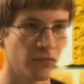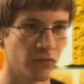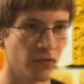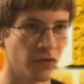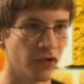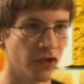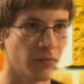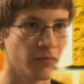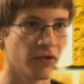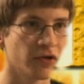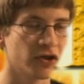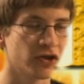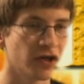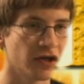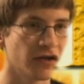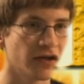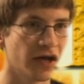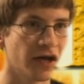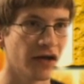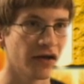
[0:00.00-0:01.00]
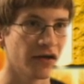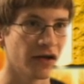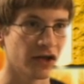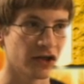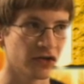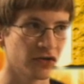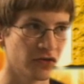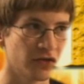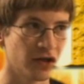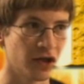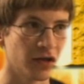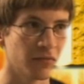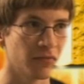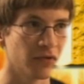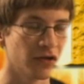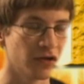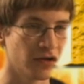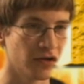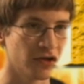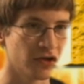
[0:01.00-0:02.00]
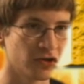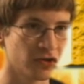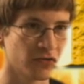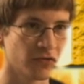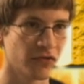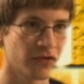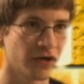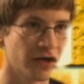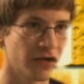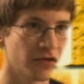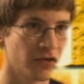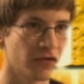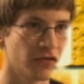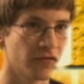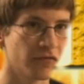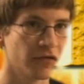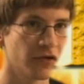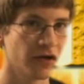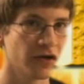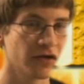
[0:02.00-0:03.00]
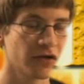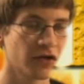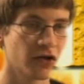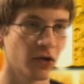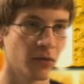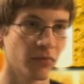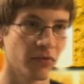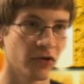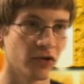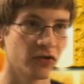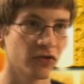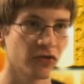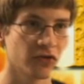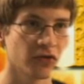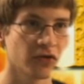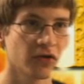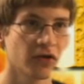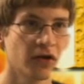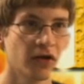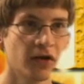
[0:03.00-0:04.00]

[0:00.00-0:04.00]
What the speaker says: really appreciated that and actually gave me the additional title of co-producer